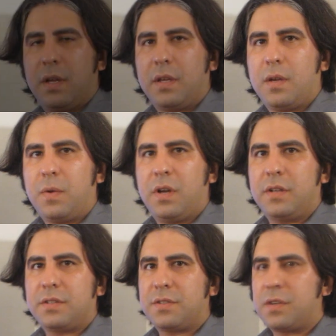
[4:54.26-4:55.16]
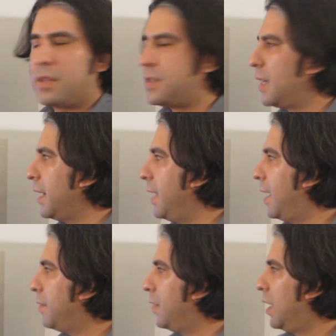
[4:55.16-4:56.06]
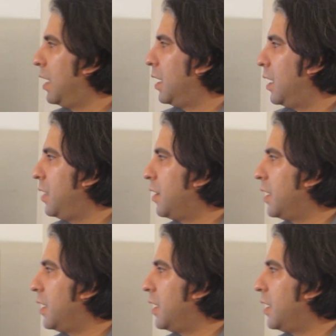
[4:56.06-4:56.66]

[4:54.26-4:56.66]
Here we are at the start of the second half, and